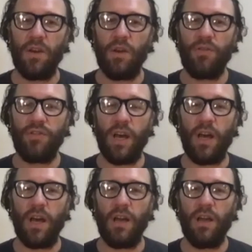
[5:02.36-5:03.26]

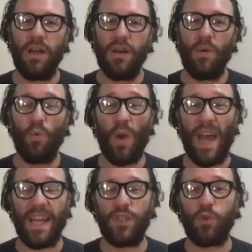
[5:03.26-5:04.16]
the
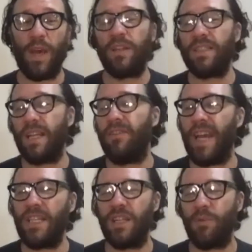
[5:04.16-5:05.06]
way Twitter's
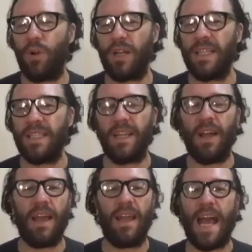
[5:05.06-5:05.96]
innovation worked is
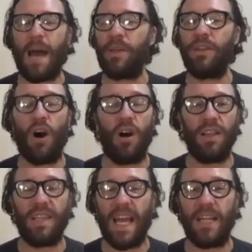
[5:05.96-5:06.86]
it happened all
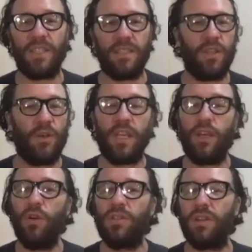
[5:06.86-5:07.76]
at the edges. So the
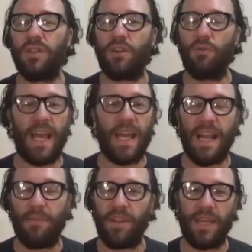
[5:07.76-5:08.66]
users created
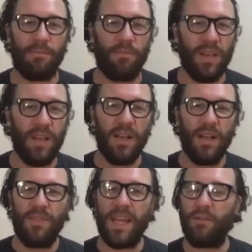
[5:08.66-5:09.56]
everything.
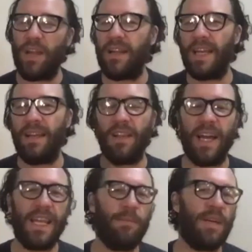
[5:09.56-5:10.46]
They created
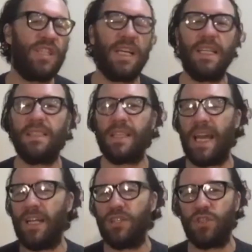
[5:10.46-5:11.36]
inline images
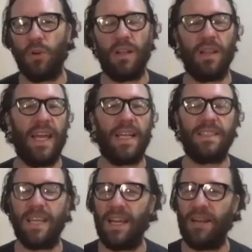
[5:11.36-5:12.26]
and short
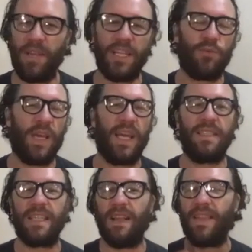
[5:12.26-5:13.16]
links and
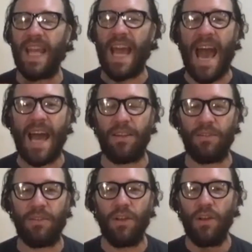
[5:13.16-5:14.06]
retweets and the
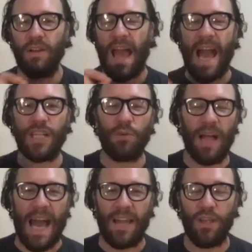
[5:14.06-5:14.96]
actual
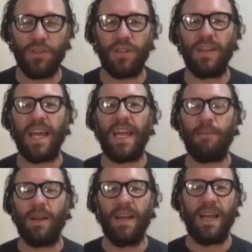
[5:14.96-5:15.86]

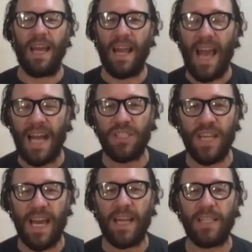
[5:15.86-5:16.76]
username and
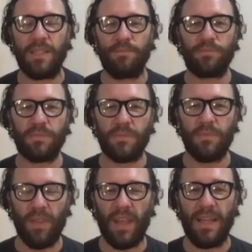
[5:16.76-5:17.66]
hashtags.
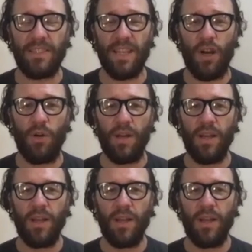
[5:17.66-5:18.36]
And so